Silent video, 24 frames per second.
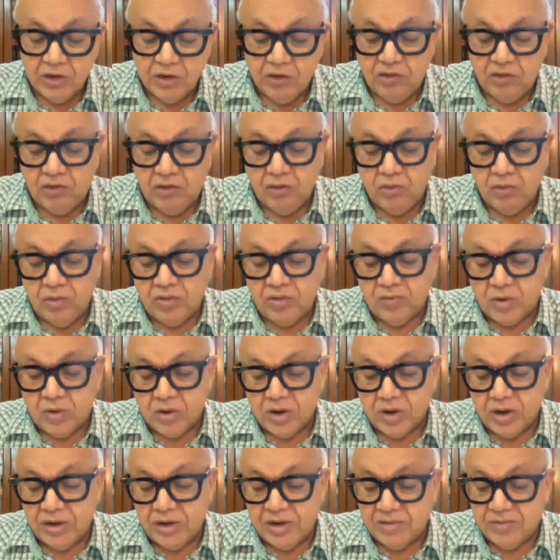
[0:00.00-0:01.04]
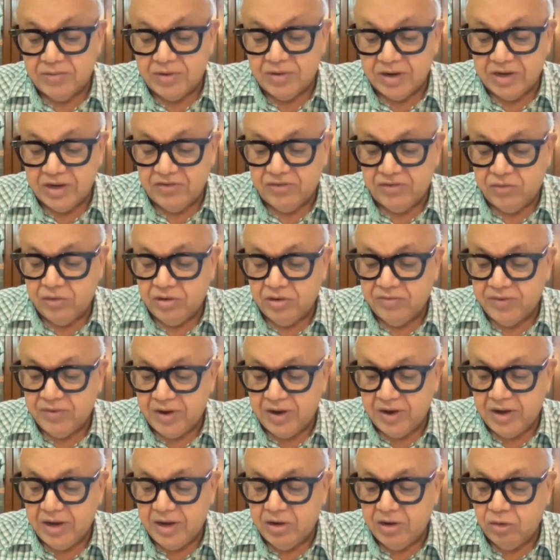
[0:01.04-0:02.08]
issue a warrant of arrest to
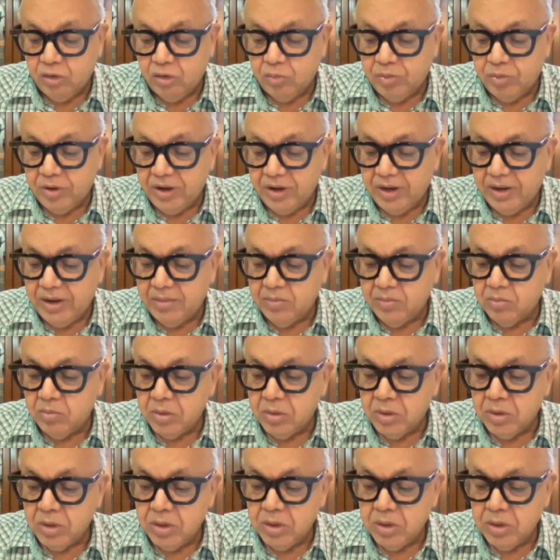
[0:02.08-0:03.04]
defendant to bring him